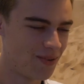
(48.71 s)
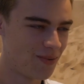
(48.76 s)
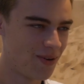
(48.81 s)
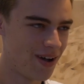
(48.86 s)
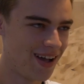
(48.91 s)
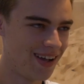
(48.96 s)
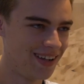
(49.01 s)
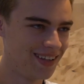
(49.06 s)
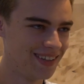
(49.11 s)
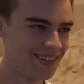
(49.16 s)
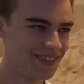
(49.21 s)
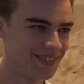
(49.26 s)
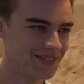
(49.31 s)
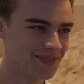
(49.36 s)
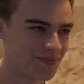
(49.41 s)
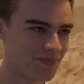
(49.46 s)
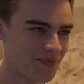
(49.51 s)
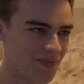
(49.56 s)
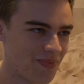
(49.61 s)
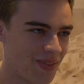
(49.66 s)
Well,
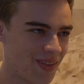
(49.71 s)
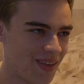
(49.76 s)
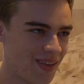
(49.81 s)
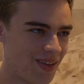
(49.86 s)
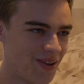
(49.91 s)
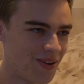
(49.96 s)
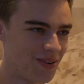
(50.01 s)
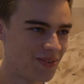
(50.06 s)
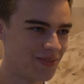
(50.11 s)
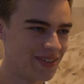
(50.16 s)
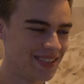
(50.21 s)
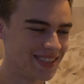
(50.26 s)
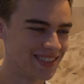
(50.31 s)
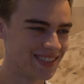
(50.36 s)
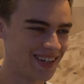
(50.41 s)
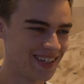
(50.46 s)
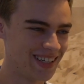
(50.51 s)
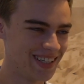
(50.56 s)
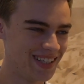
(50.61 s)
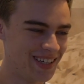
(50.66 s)
we
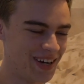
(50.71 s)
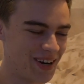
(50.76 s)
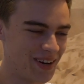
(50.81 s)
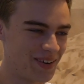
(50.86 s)
started in